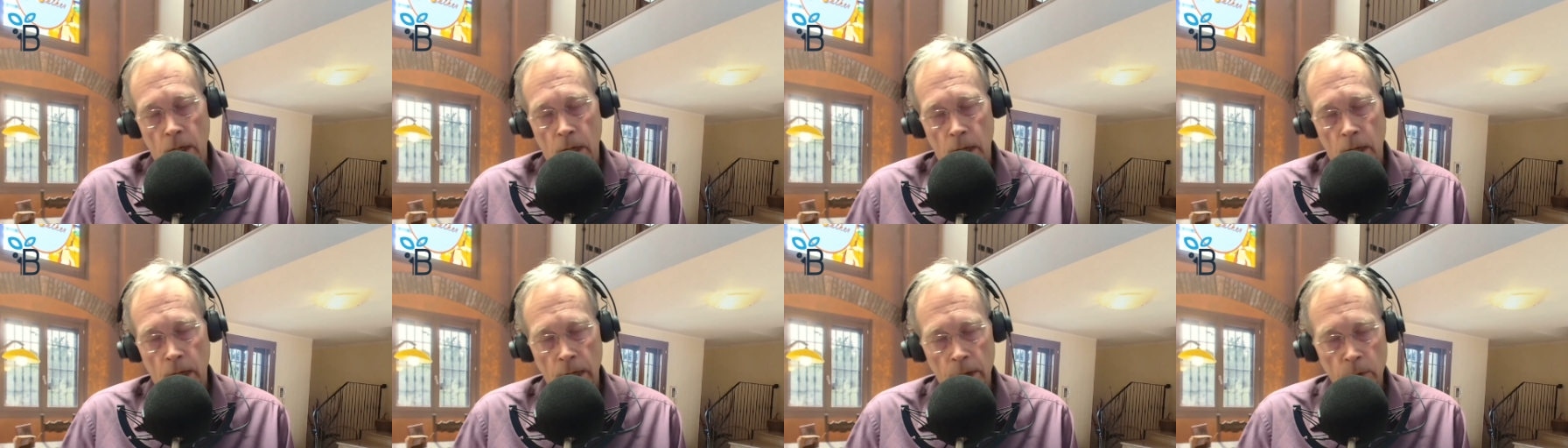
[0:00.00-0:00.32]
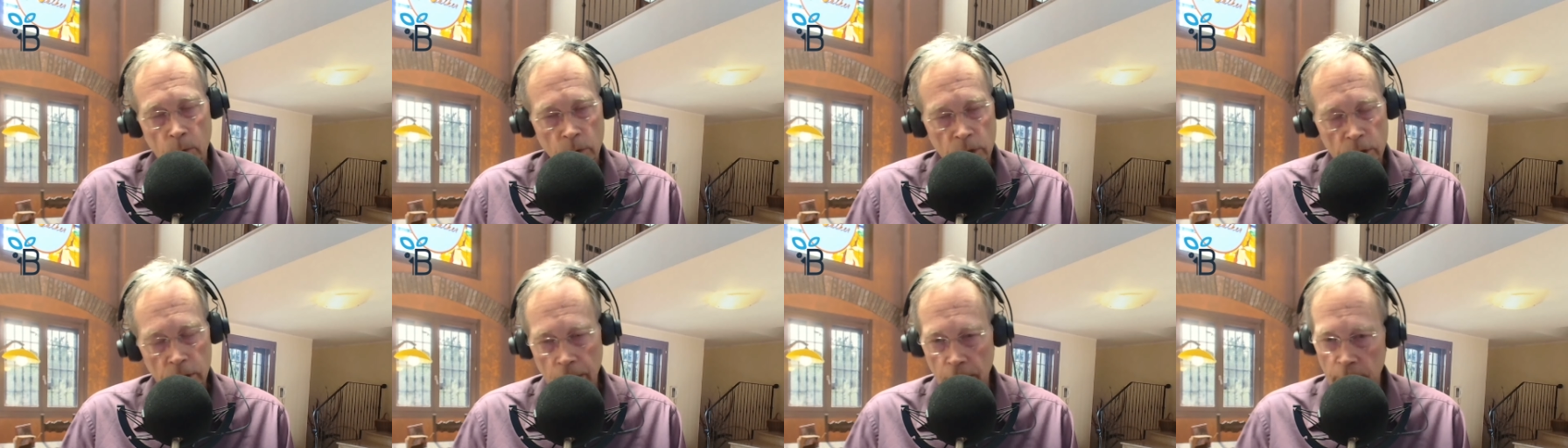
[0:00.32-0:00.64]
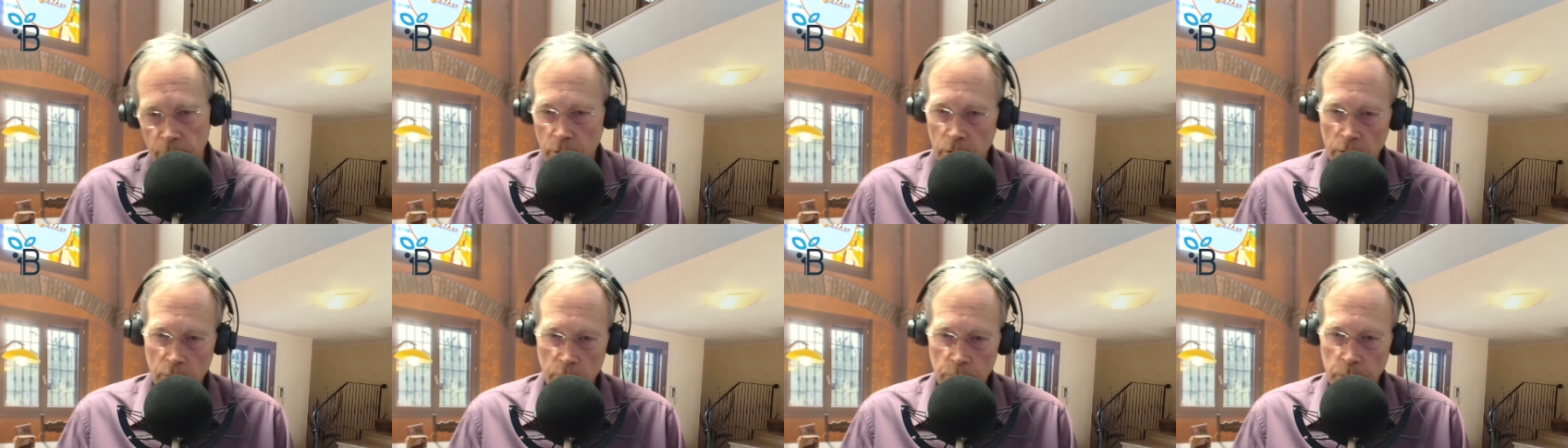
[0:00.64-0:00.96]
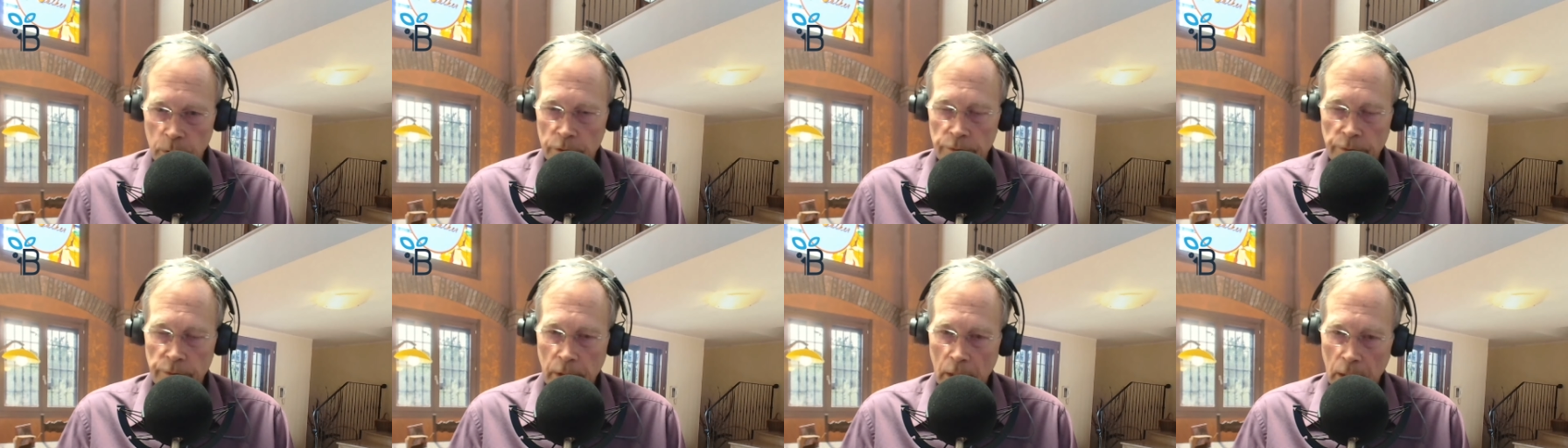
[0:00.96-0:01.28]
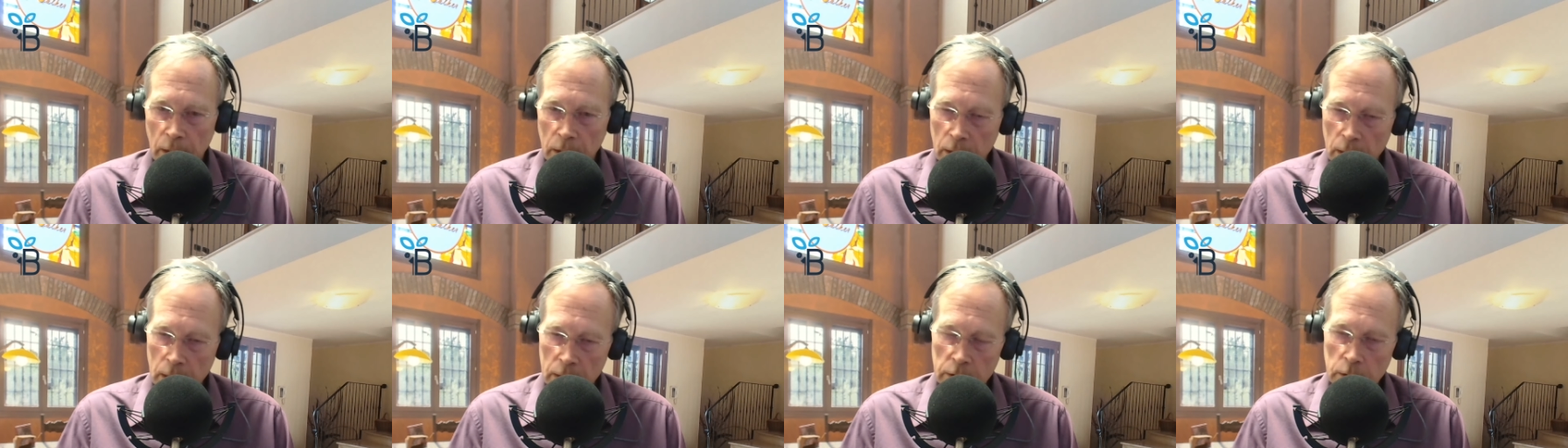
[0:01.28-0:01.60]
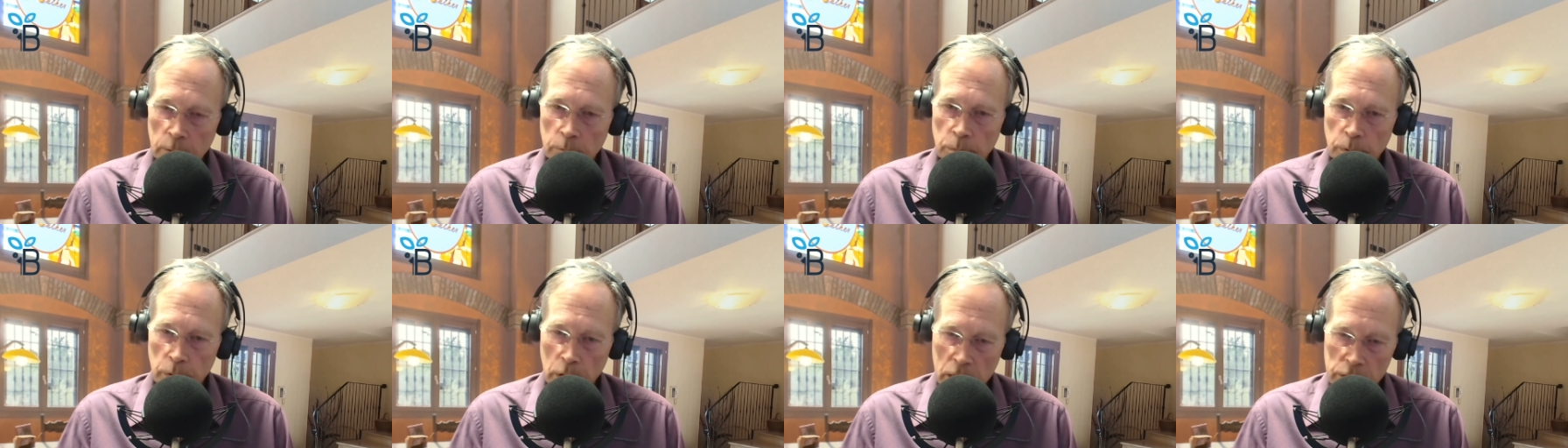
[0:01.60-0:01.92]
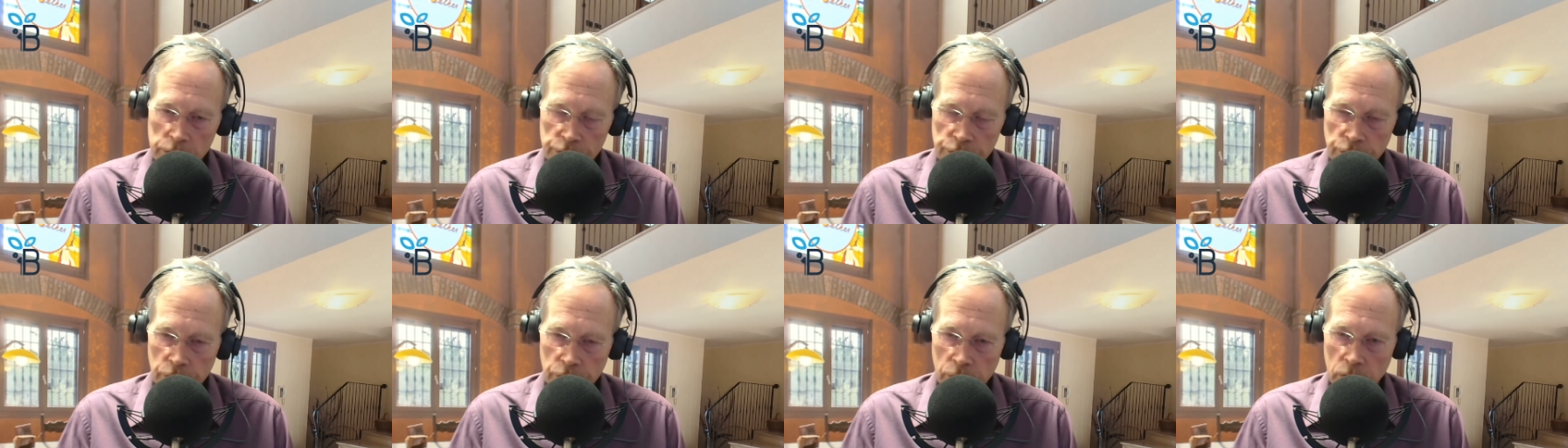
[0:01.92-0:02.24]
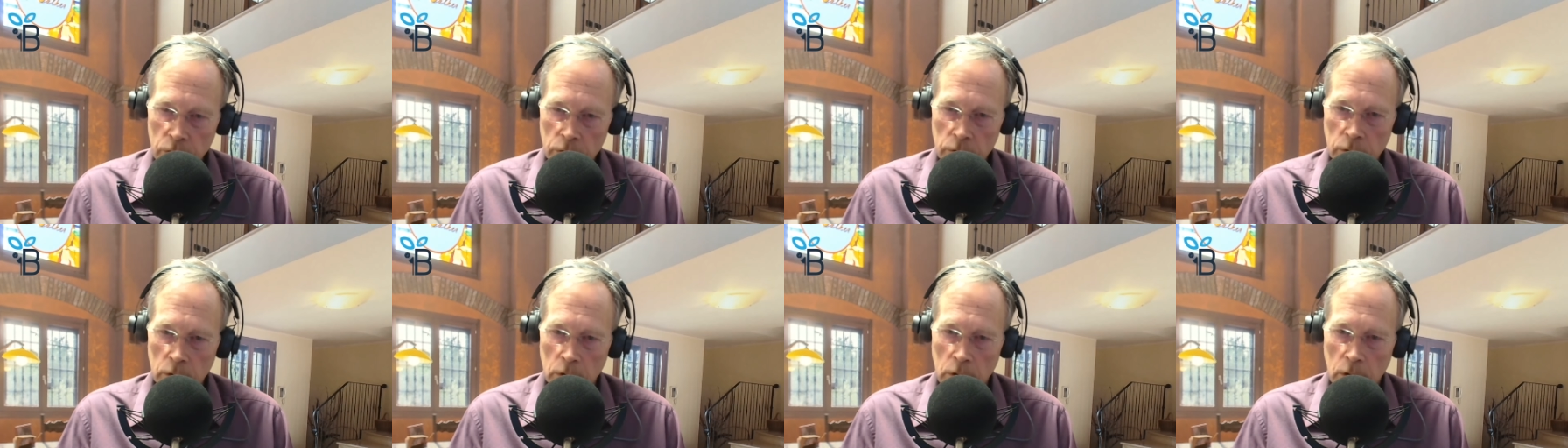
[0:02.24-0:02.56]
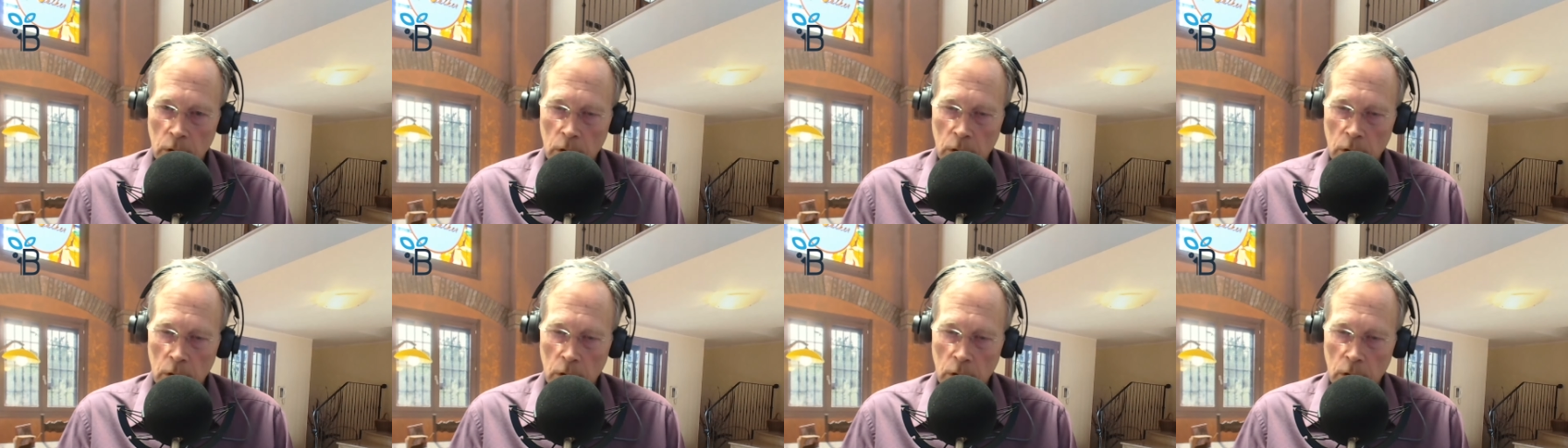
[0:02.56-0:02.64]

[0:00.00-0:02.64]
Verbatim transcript: I would never have put that kind of pressure